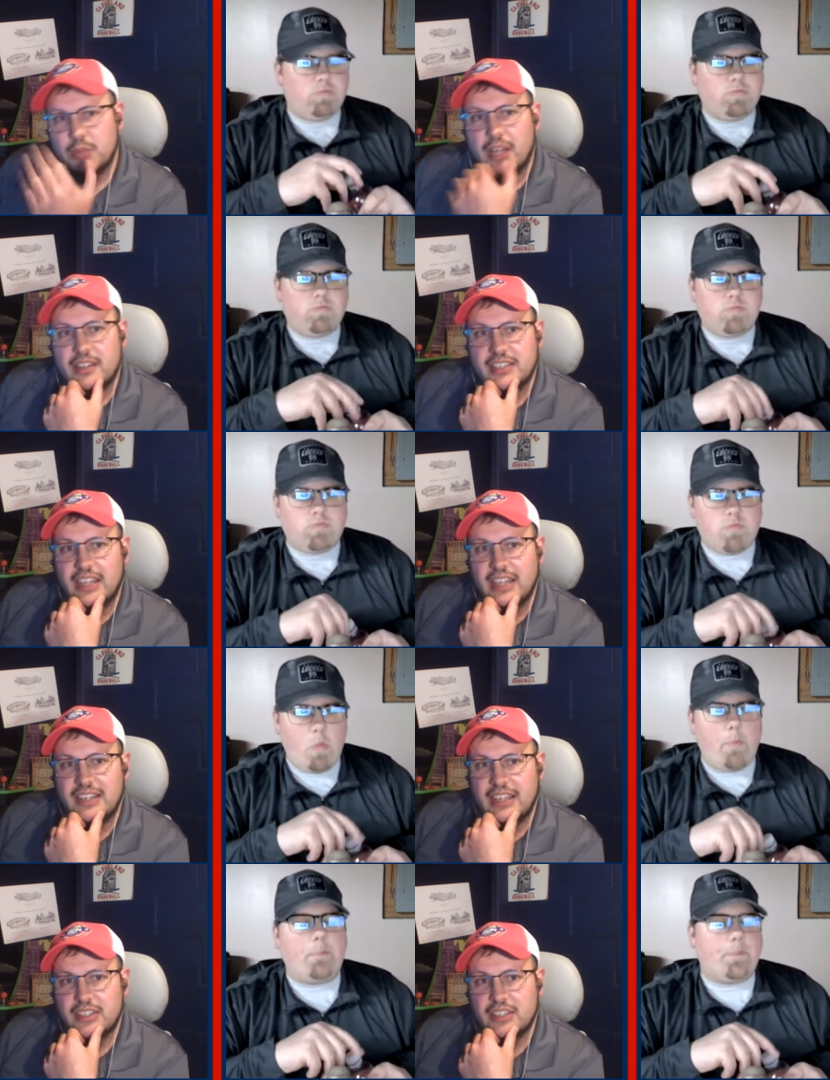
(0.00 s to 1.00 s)
Speaker 1: Like N-
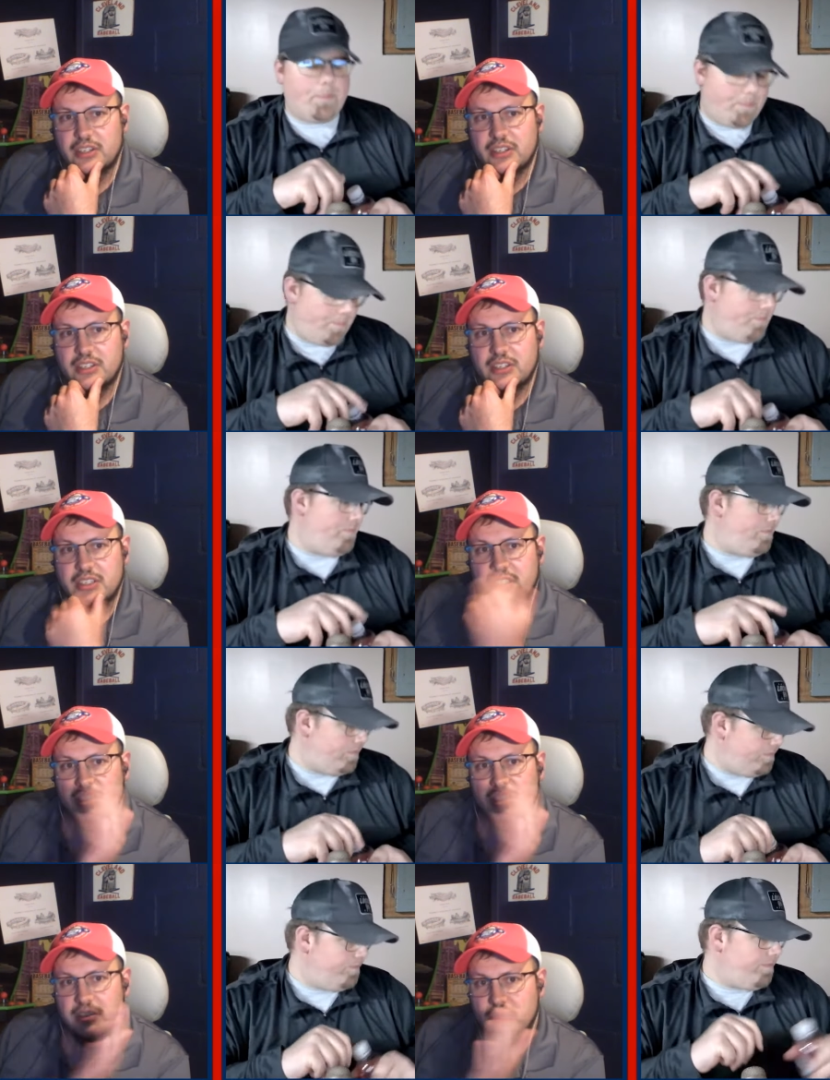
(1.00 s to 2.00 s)
Naylor,
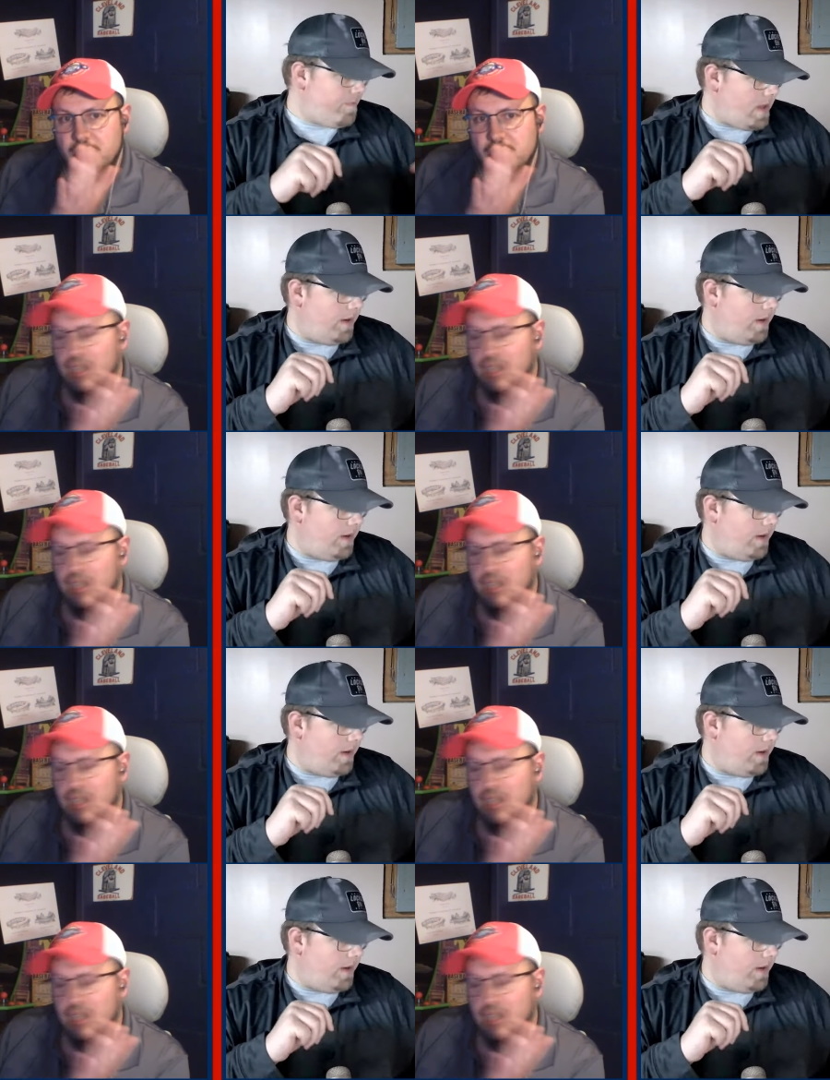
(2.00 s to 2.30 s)
you know,